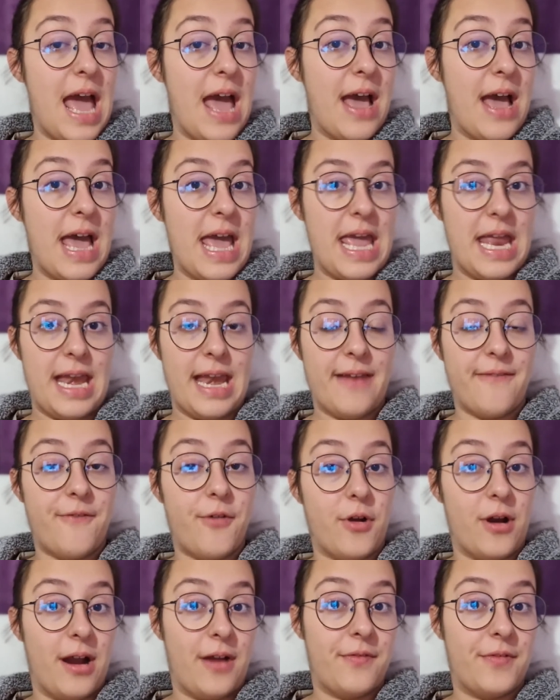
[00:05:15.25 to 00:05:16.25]
in
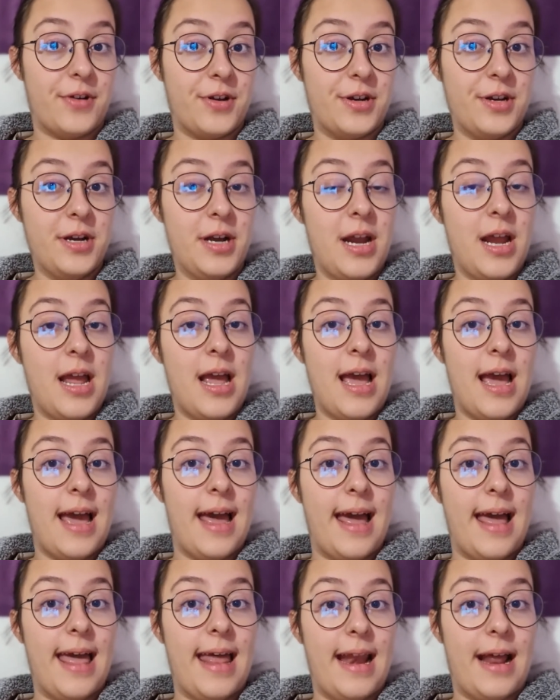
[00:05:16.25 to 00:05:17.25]
forever,
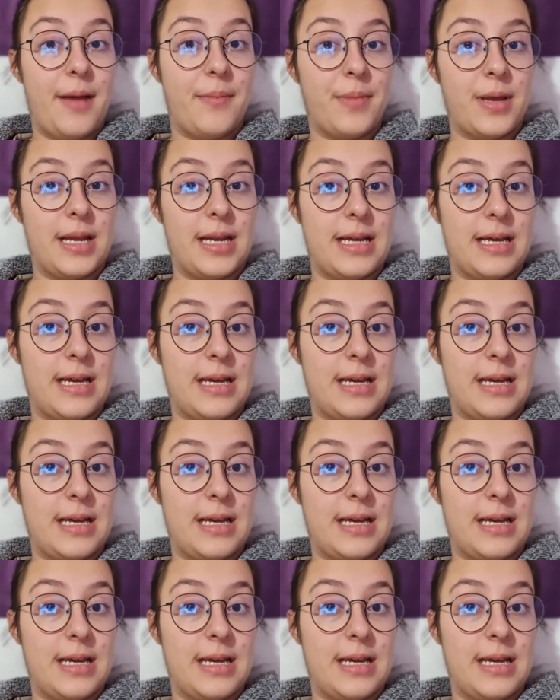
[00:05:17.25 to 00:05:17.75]
and I'm gonna